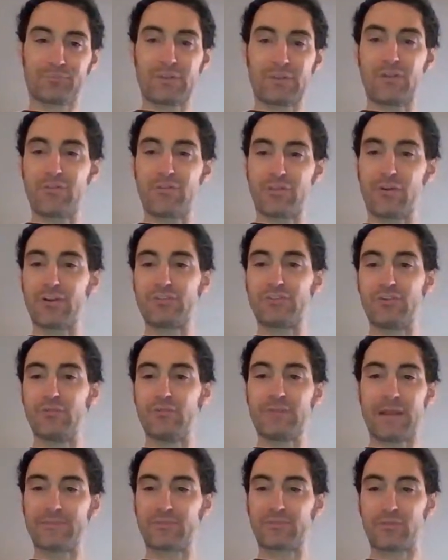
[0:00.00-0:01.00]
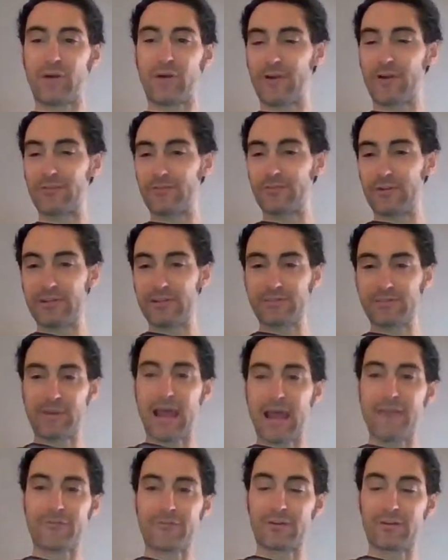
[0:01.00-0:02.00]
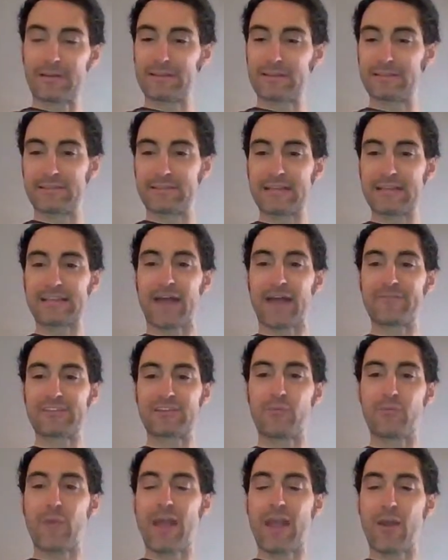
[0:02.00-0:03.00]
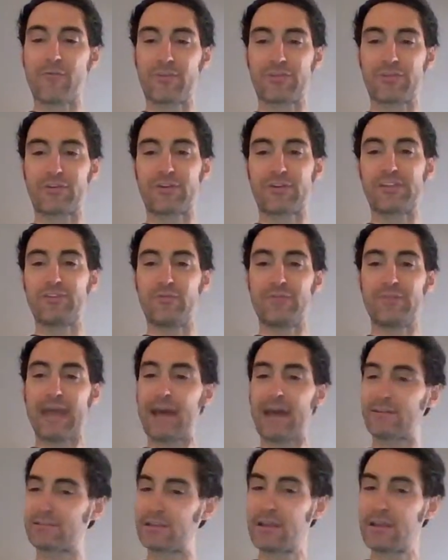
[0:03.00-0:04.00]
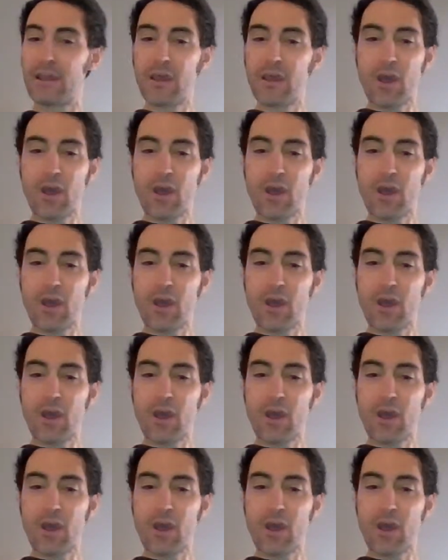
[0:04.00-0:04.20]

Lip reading: 32 times 1,200 is whatever. It's obviously way over 32,000.